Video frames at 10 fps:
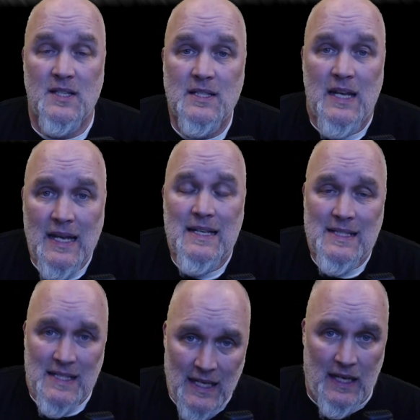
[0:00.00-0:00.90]

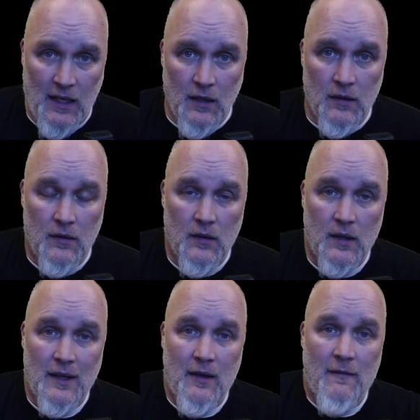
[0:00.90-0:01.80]
CDC
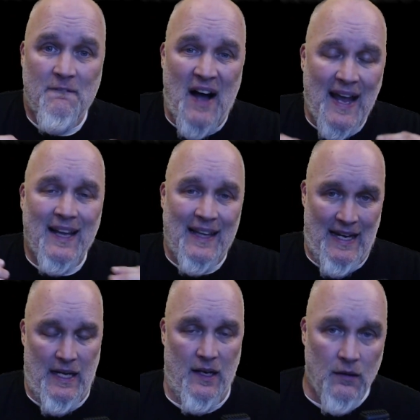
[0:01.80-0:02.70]

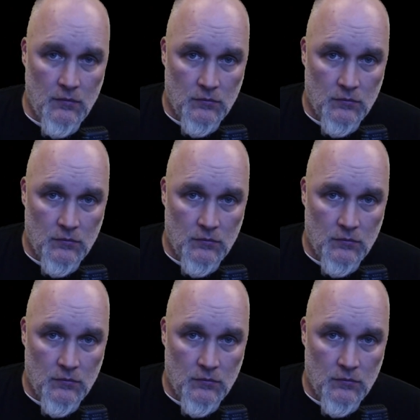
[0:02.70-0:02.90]
violated,